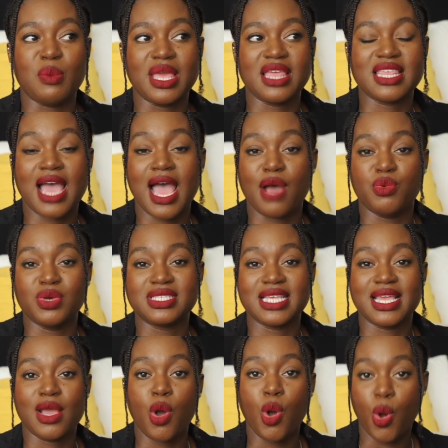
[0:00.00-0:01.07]
being that I
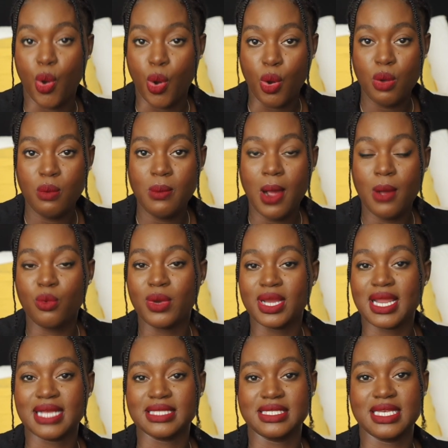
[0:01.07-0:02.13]
wasn't home
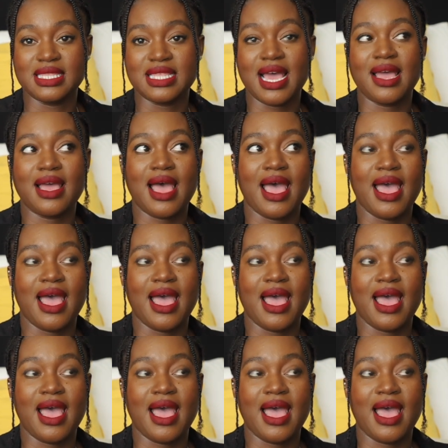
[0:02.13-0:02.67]
when I did that,